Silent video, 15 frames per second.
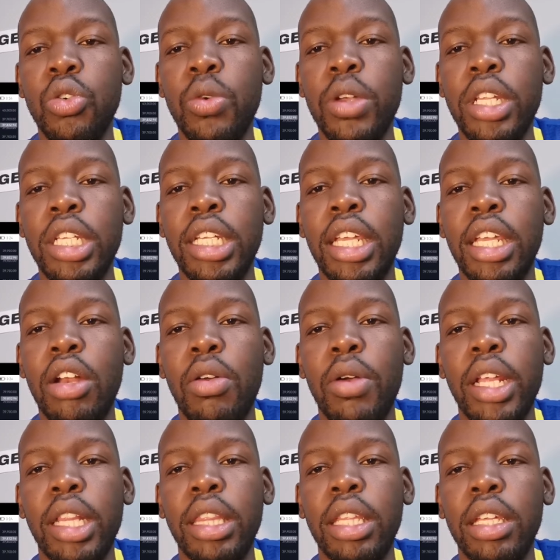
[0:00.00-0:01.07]
no indicator
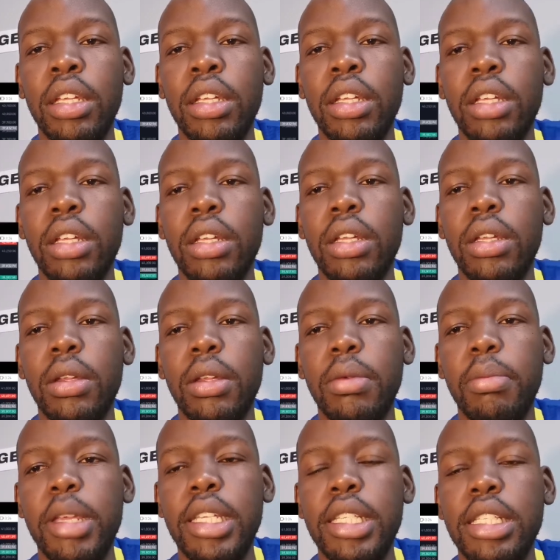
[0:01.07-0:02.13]
right there
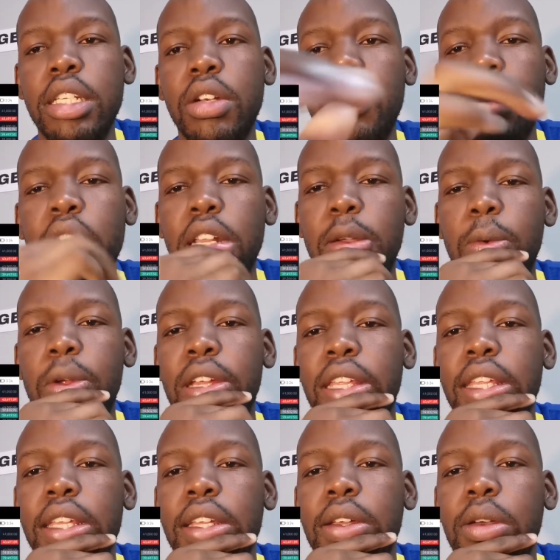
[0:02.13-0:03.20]
makes it a really
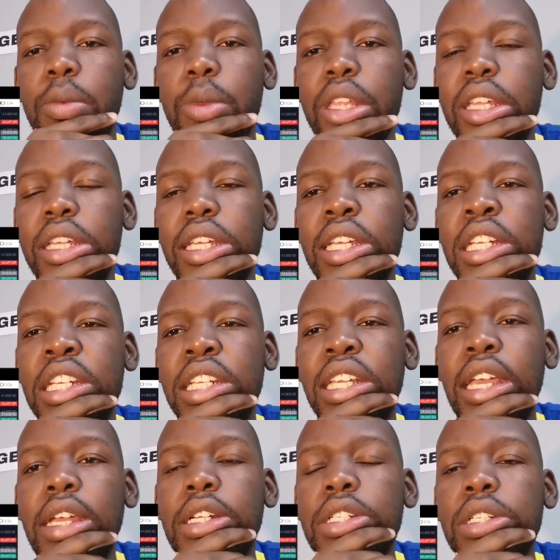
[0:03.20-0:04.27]
weak
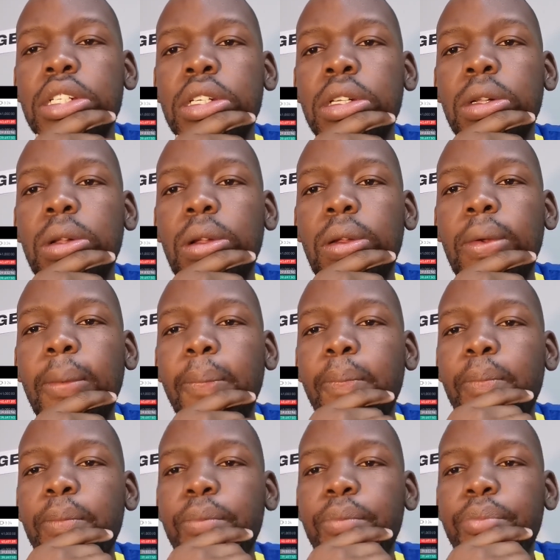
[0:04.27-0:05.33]
indication.
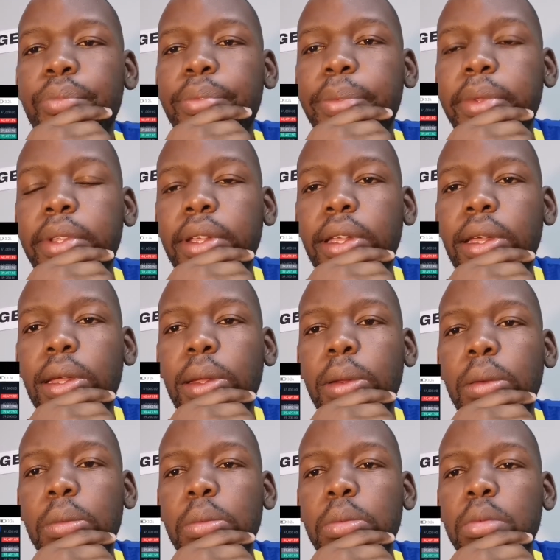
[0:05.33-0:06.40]

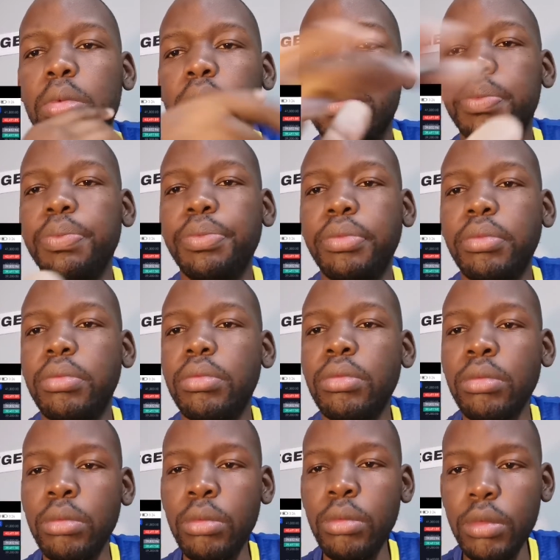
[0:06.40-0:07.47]
Um,
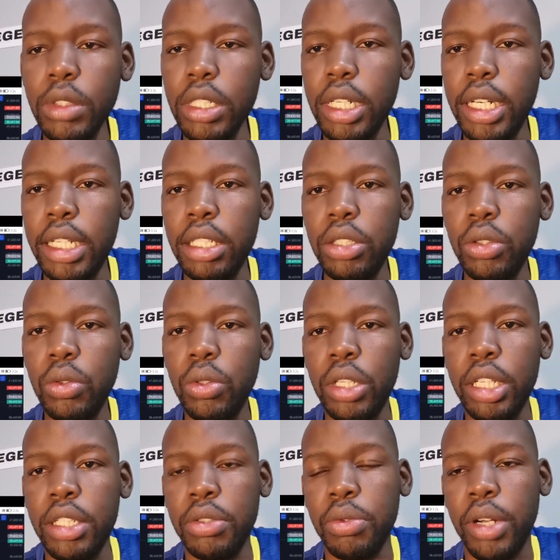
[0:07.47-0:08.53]
let's do
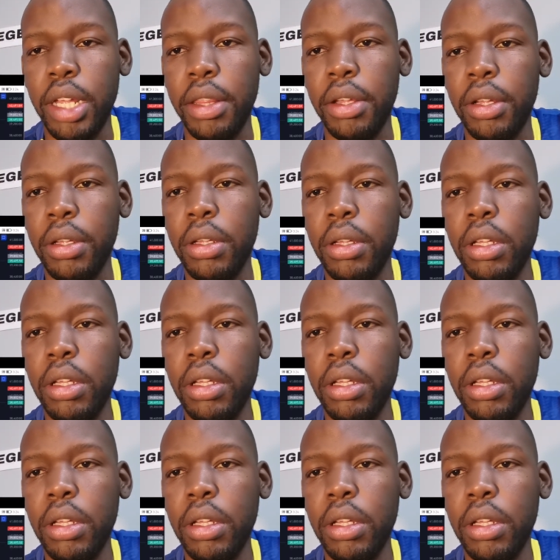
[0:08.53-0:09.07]
this rather.